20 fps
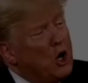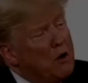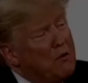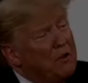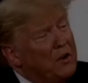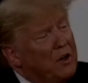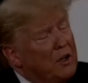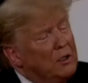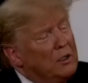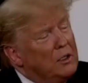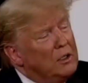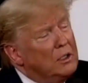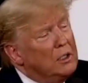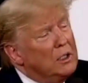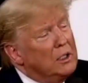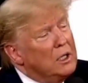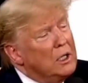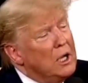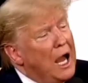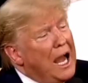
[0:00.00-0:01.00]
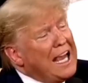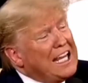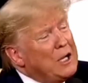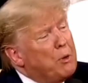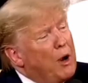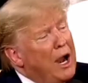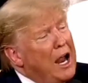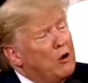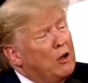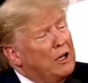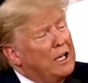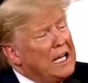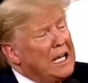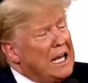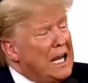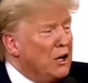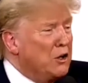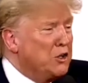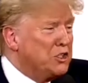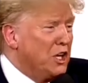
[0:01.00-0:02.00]
Over. I can proudly
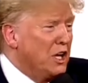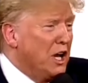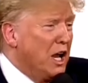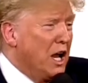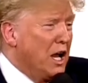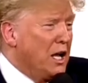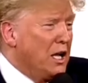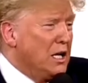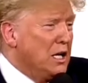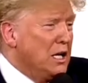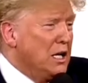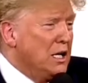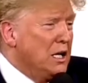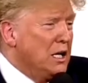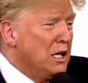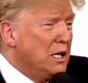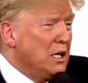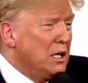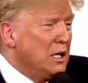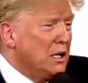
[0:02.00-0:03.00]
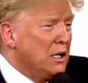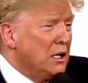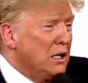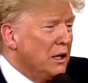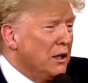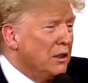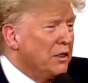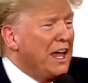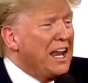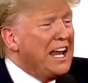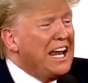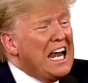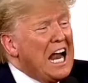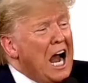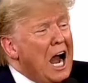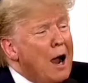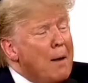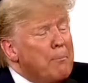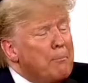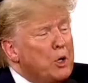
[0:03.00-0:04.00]
announce tonight that an
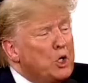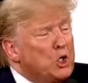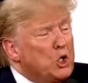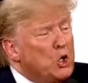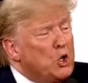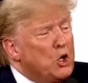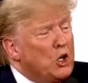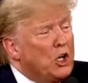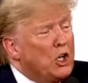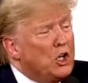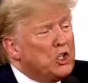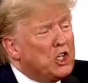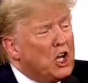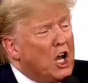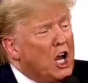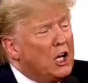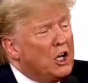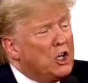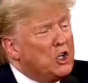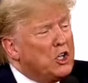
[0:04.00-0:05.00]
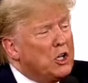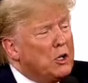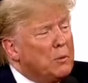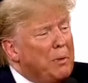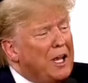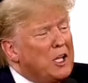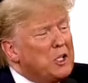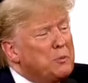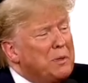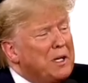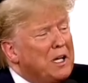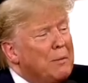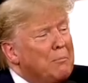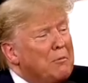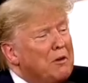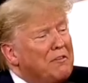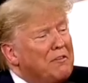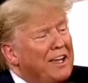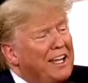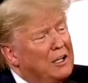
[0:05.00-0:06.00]
opportunity scholarship has become
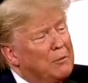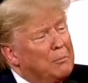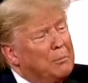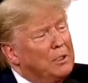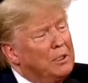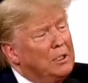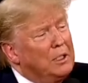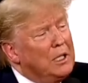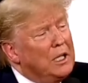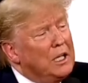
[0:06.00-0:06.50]
available.